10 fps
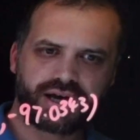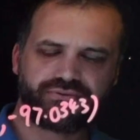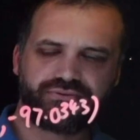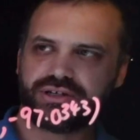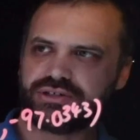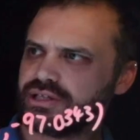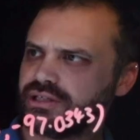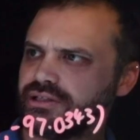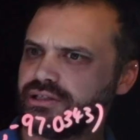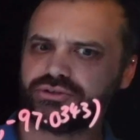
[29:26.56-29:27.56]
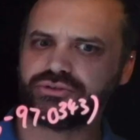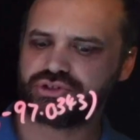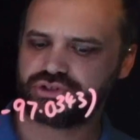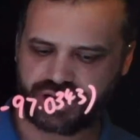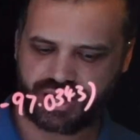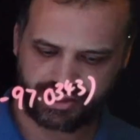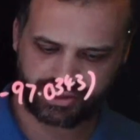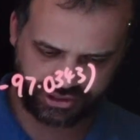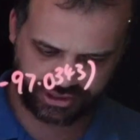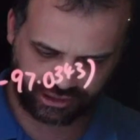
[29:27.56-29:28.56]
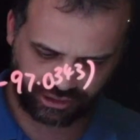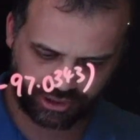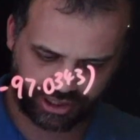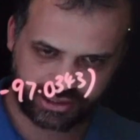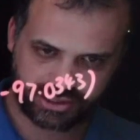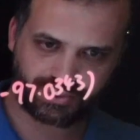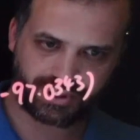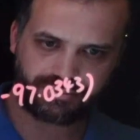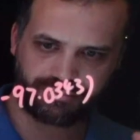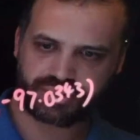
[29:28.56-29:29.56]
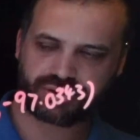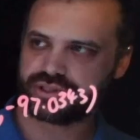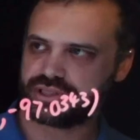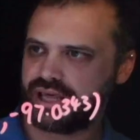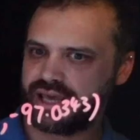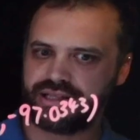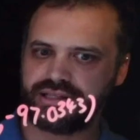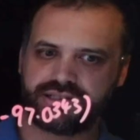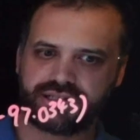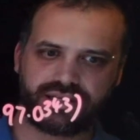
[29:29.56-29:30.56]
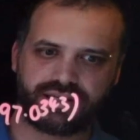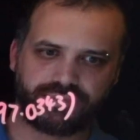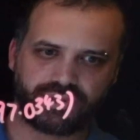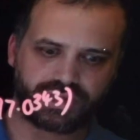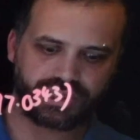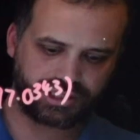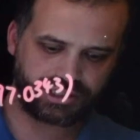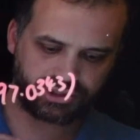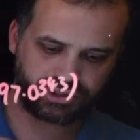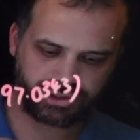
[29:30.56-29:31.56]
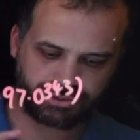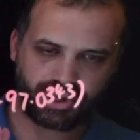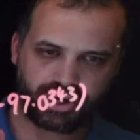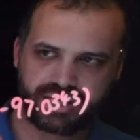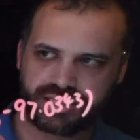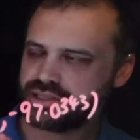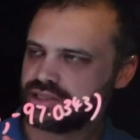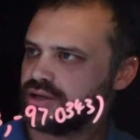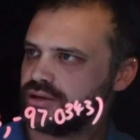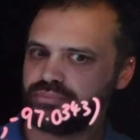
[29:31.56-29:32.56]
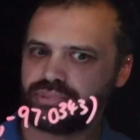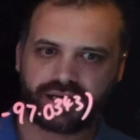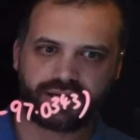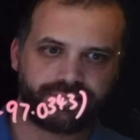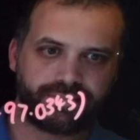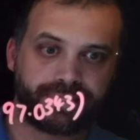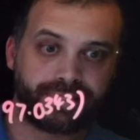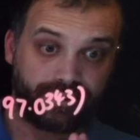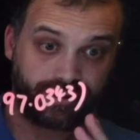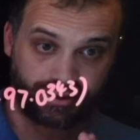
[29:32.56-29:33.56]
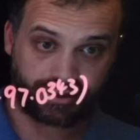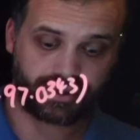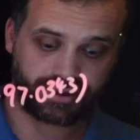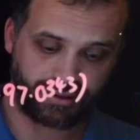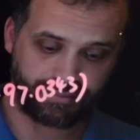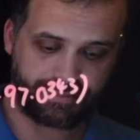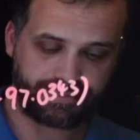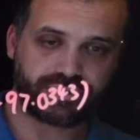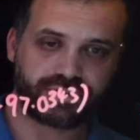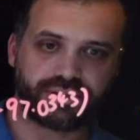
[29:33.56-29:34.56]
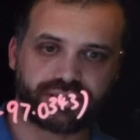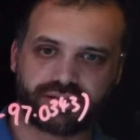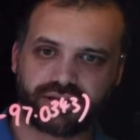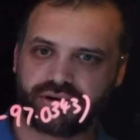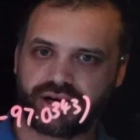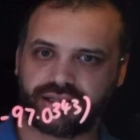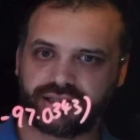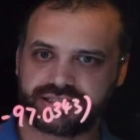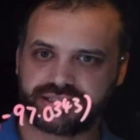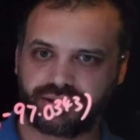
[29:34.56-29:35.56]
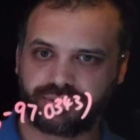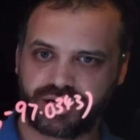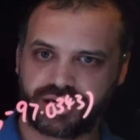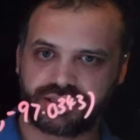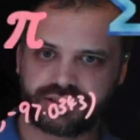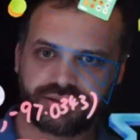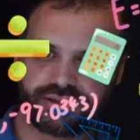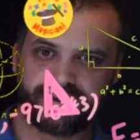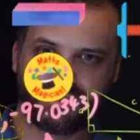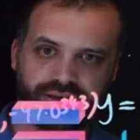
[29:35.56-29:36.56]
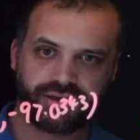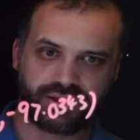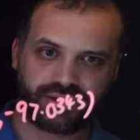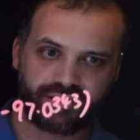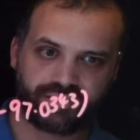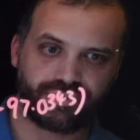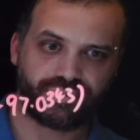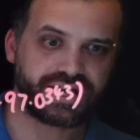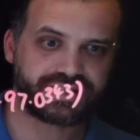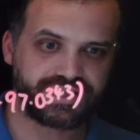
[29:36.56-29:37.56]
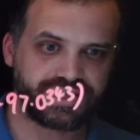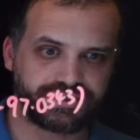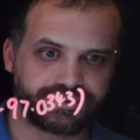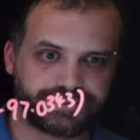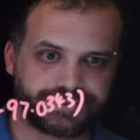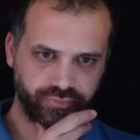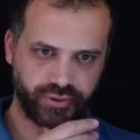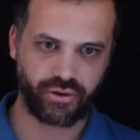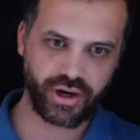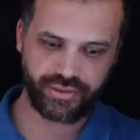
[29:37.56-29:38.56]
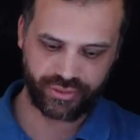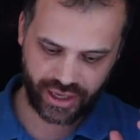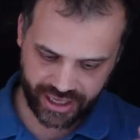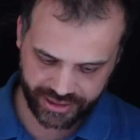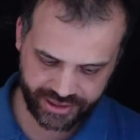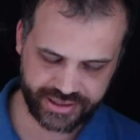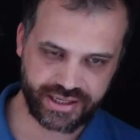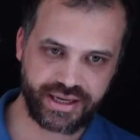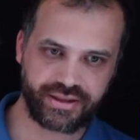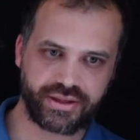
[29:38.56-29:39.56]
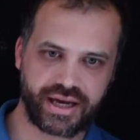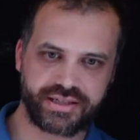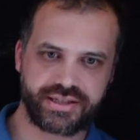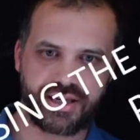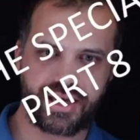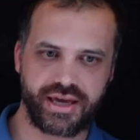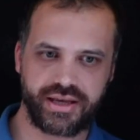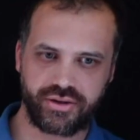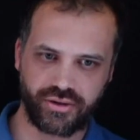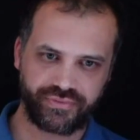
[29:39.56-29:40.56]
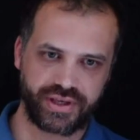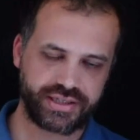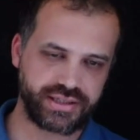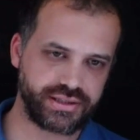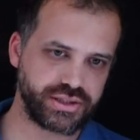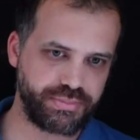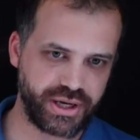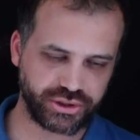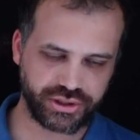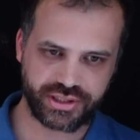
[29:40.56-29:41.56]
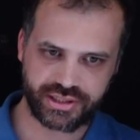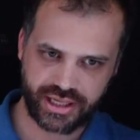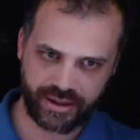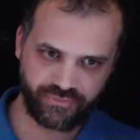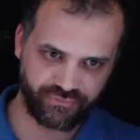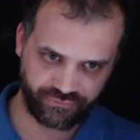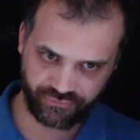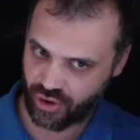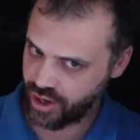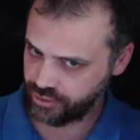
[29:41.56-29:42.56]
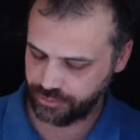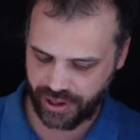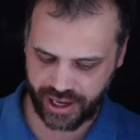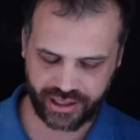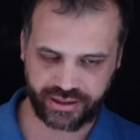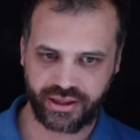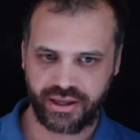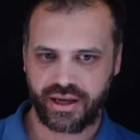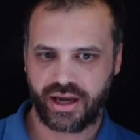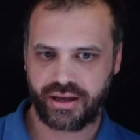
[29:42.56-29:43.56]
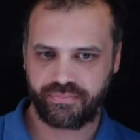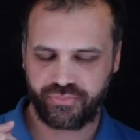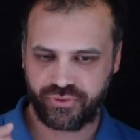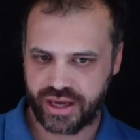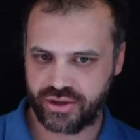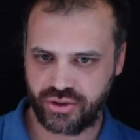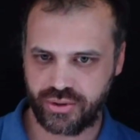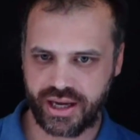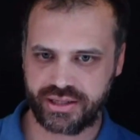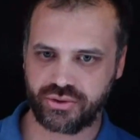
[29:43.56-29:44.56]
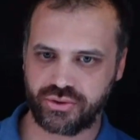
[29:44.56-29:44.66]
Feels a little strange to celebrate this one because it ends in my demise. But I'm happy to do it. All right, let's celebrate. That's it. All right, that is it. That is the end of guessing the specialist exam final part. Thank you, as